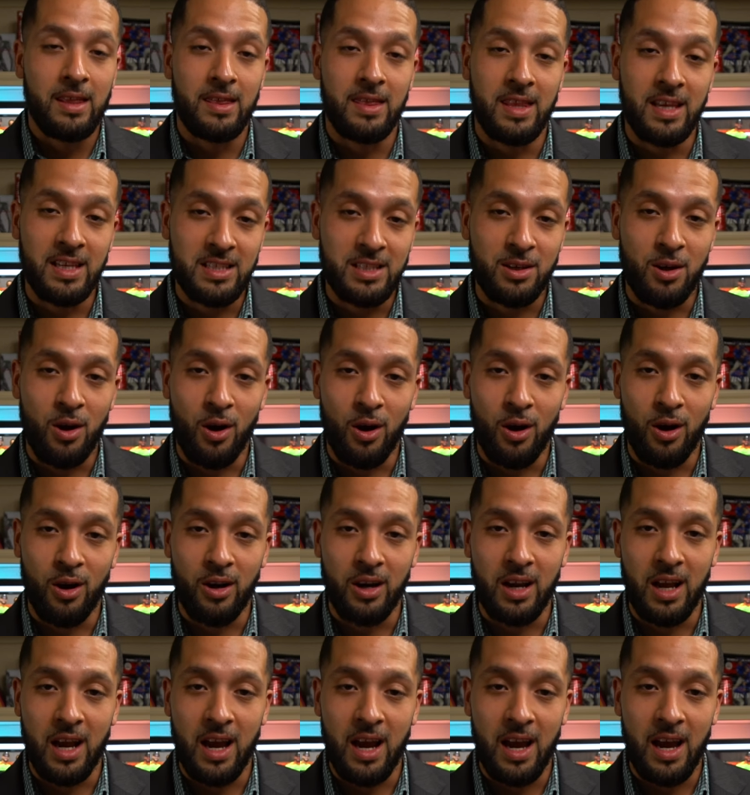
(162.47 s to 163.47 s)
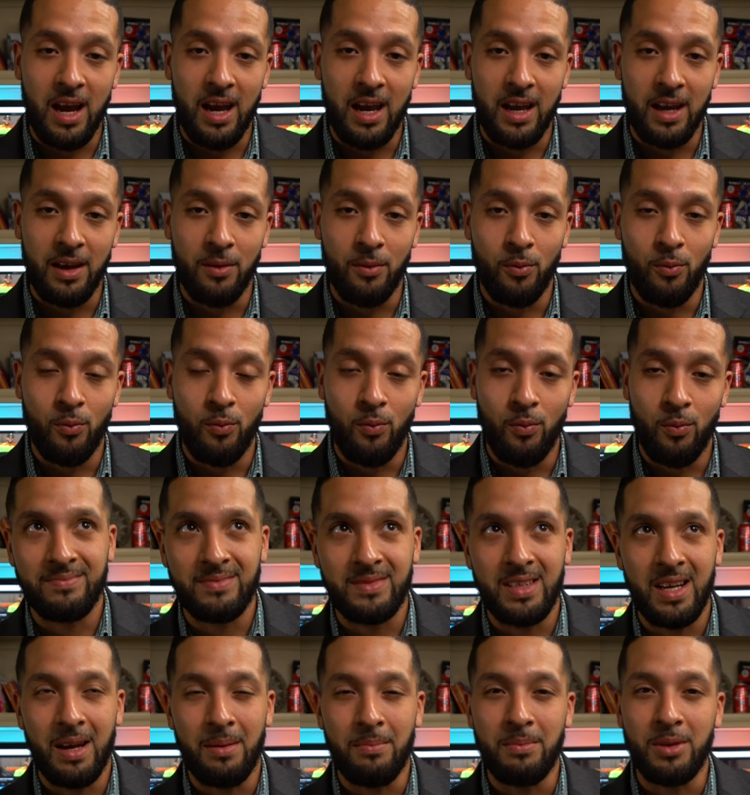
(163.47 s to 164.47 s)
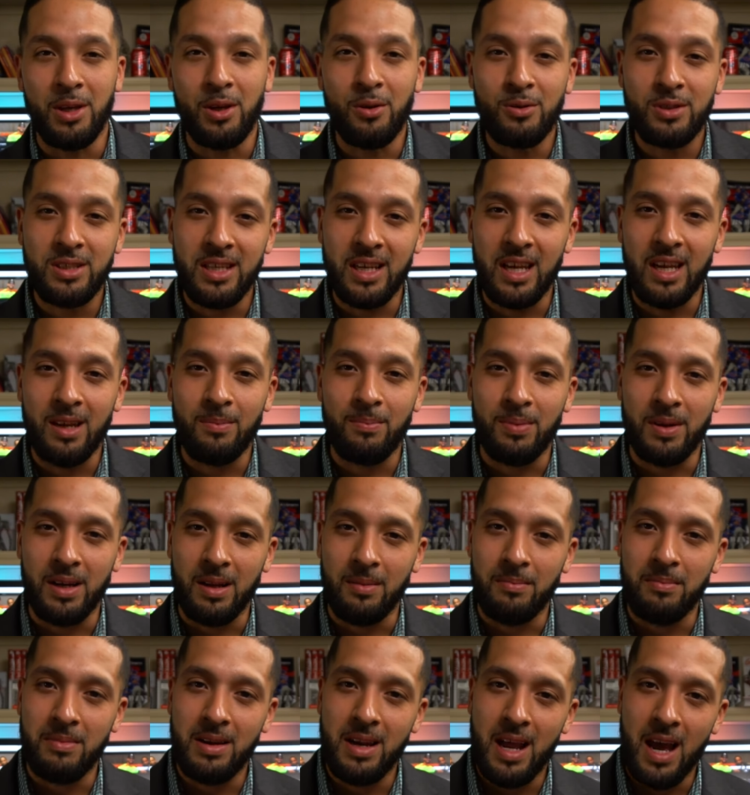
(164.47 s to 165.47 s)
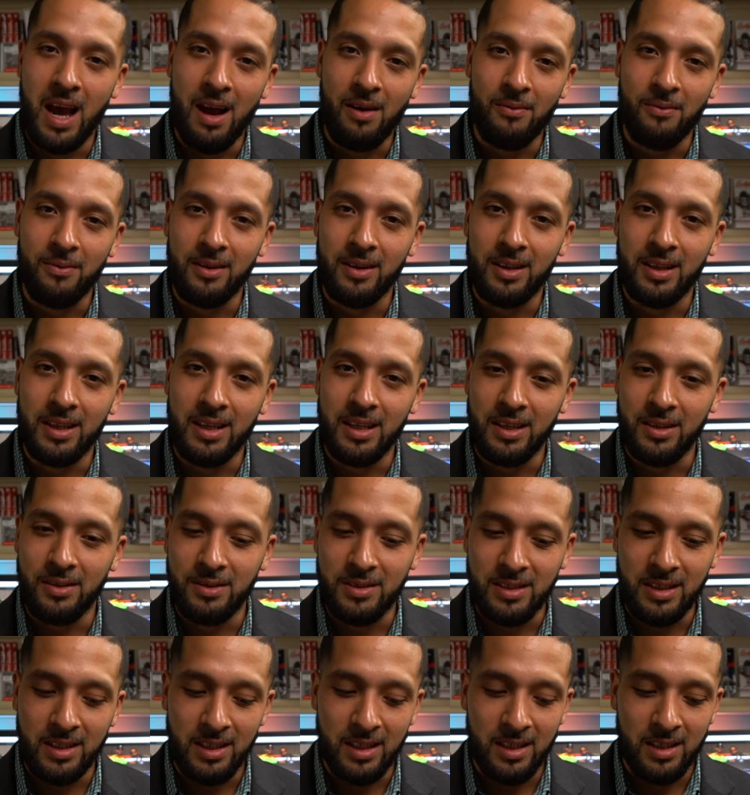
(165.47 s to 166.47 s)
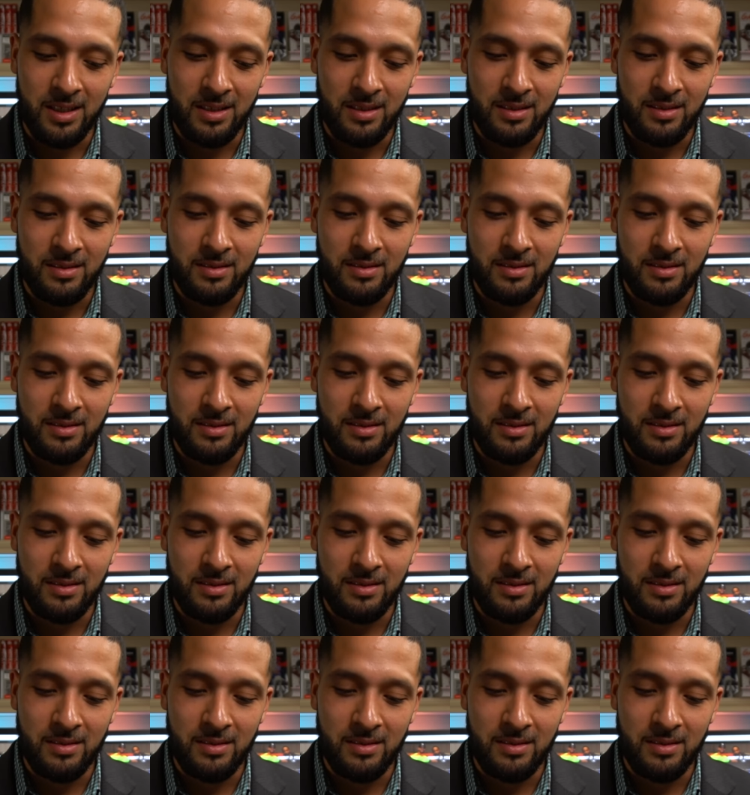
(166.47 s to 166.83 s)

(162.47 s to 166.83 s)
This card, I, I'm using it, but I'm not really using it